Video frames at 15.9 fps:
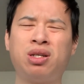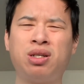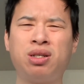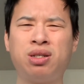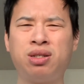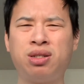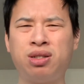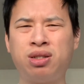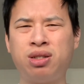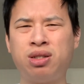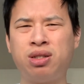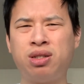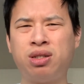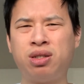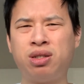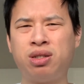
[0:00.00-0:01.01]

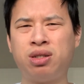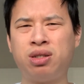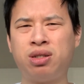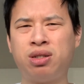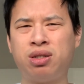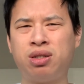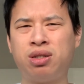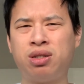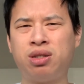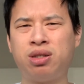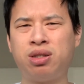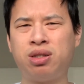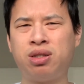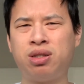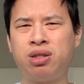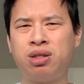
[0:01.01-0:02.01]

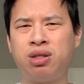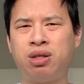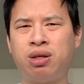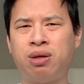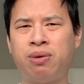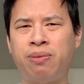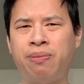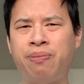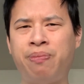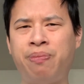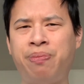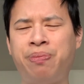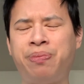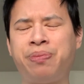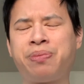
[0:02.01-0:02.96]
No one is speaking in this clip.